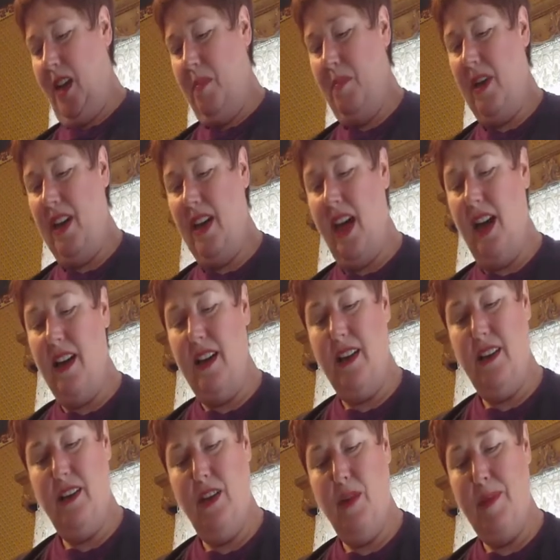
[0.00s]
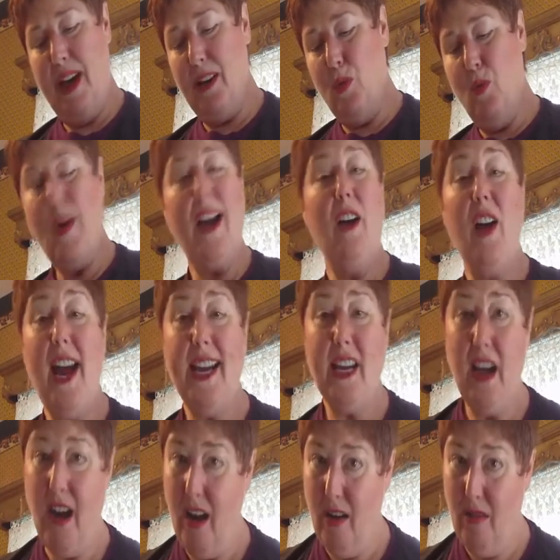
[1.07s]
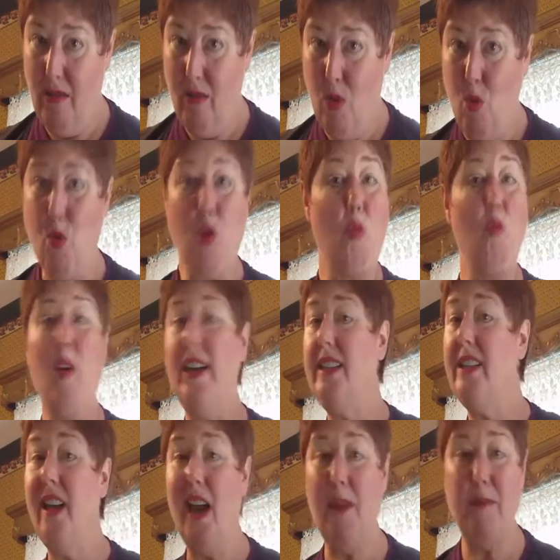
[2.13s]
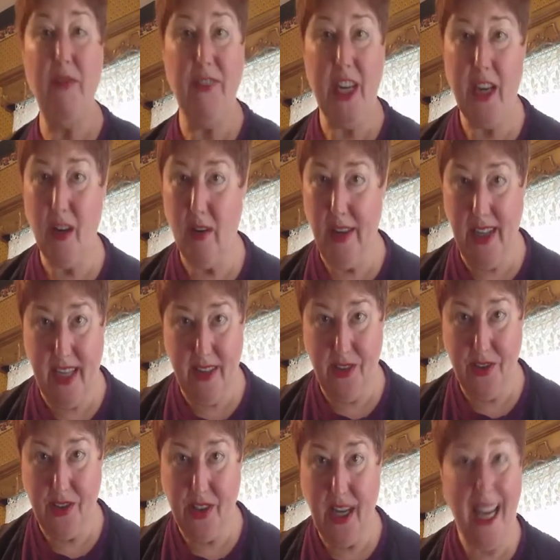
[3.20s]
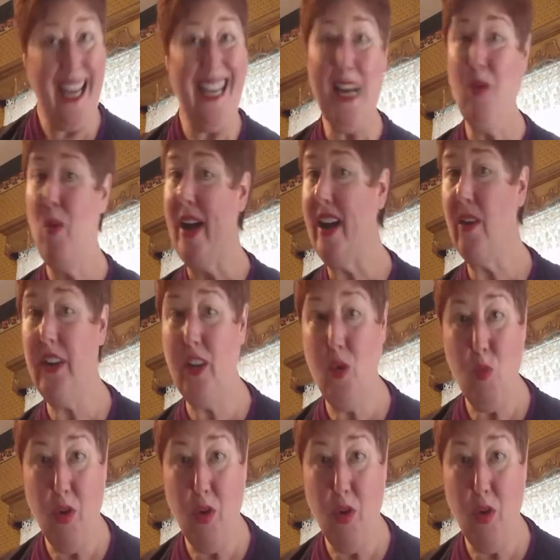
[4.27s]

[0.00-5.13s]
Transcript: but no matter where I go or what time of year it is, anywhere in the